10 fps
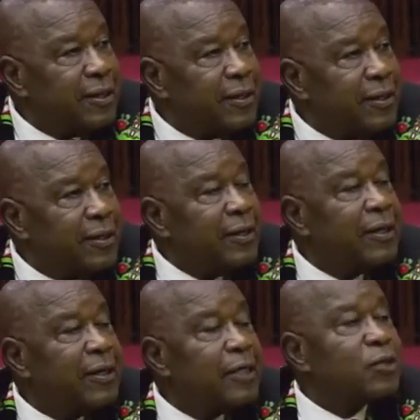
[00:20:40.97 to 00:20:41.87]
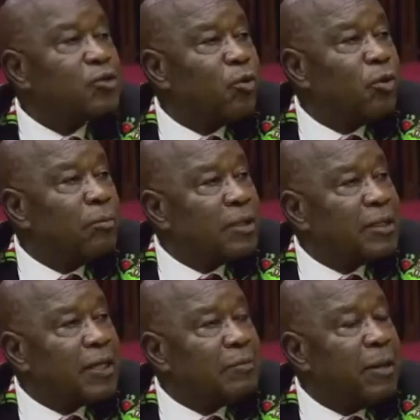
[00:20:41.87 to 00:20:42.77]
He has to complete
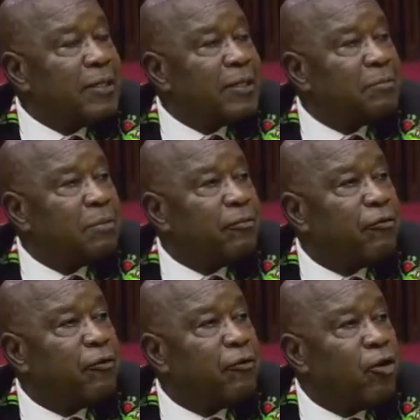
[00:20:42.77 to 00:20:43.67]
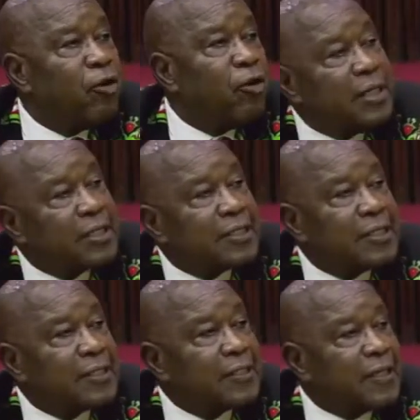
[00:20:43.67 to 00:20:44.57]
that mandate before the next
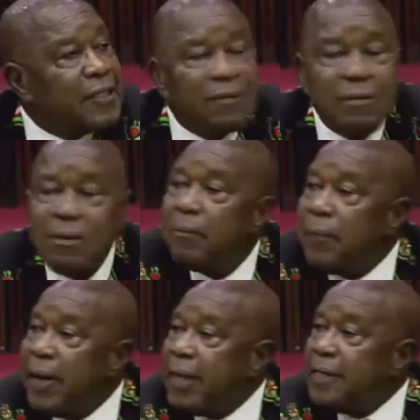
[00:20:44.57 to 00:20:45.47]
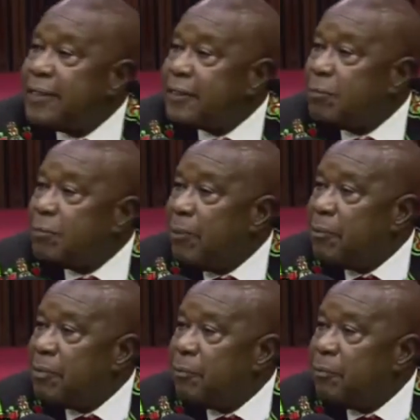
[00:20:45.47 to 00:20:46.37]
decision by the Zimbabwe
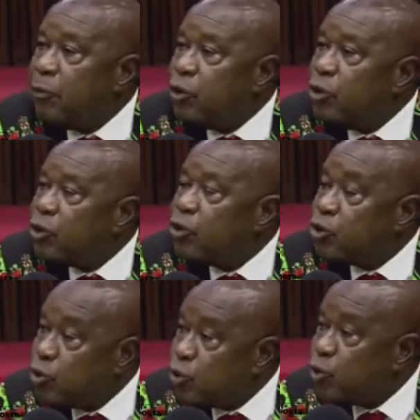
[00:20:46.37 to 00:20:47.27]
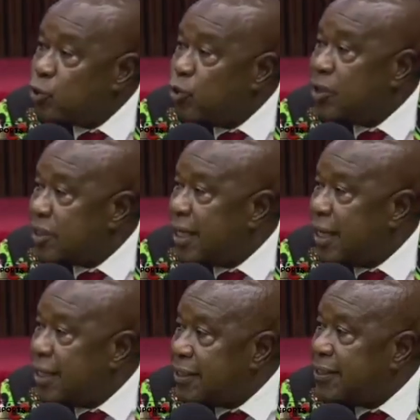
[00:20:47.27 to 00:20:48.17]
people to choose who is
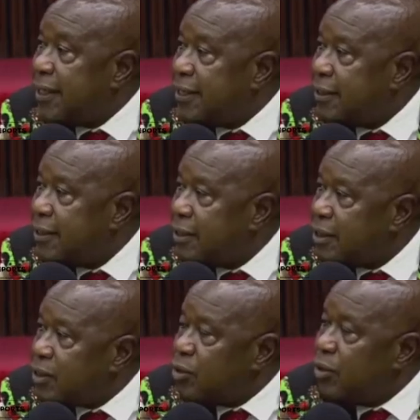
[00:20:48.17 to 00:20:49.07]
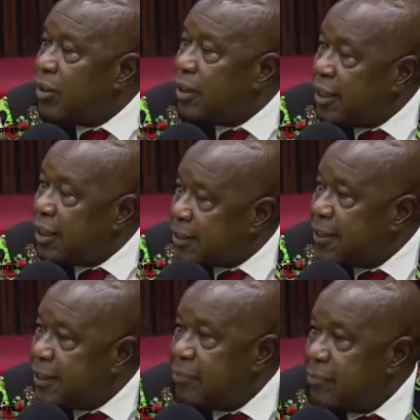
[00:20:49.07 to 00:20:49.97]
their leader. So let
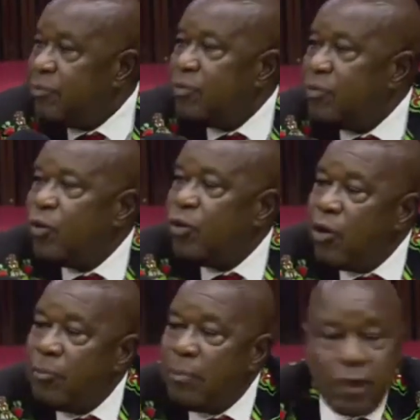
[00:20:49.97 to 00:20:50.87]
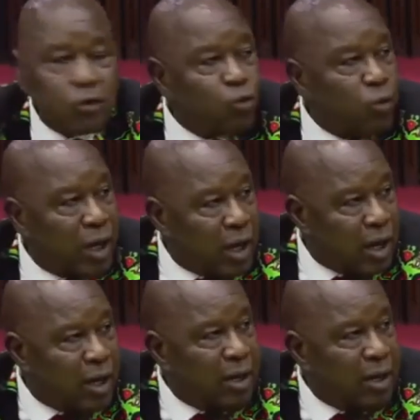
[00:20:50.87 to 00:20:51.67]
him go back to work